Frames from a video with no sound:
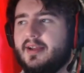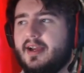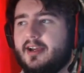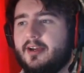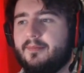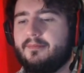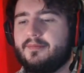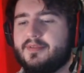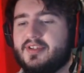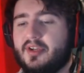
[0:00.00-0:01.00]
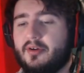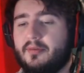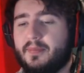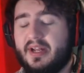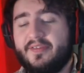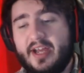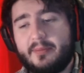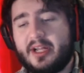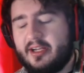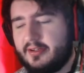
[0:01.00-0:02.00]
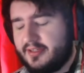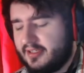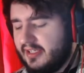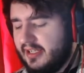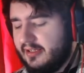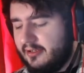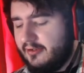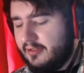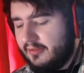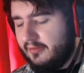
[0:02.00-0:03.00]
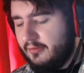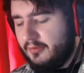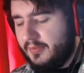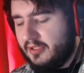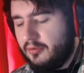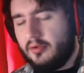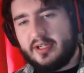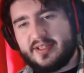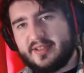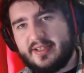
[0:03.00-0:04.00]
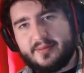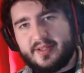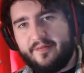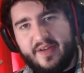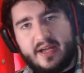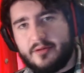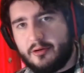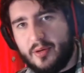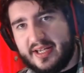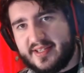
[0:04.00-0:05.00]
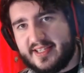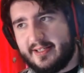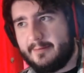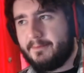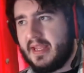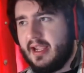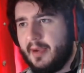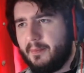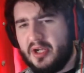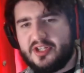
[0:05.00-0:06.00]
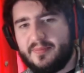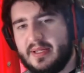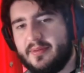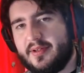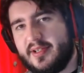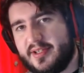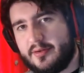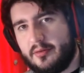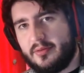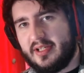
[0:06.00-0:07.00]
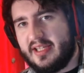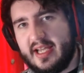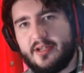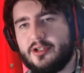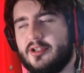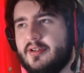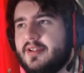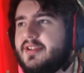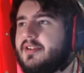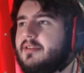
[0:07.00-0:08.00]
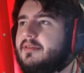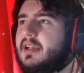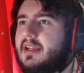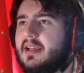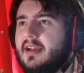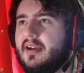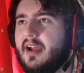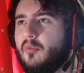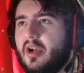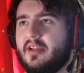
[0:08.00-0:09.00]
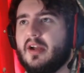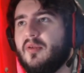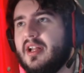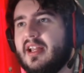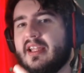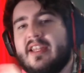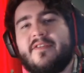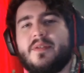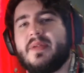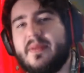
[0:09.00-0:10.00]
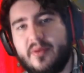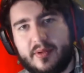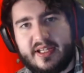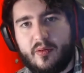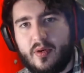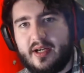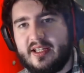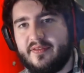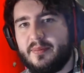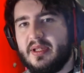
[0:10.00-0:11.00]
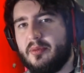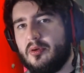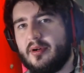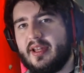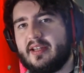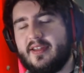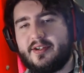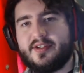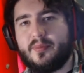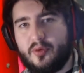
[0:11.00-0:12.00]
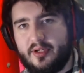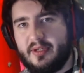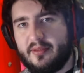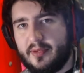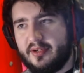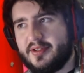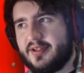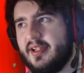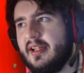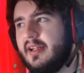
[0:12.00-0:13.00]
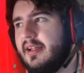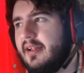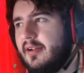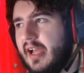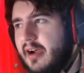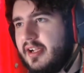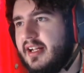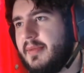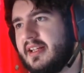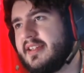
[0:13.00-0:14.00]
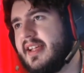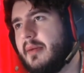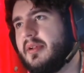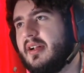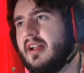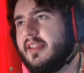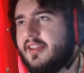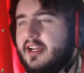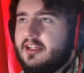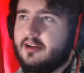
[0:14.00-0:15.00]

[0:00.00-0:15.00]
But I thought about it, and I was like, yeah, it would be cool because this was a fan request, and a bunch of people in the Discord were like, yeah, you should do this. So I wanna like give the people what they want, give the people who are like there supporting me the most. How can I make this happen? And I thought,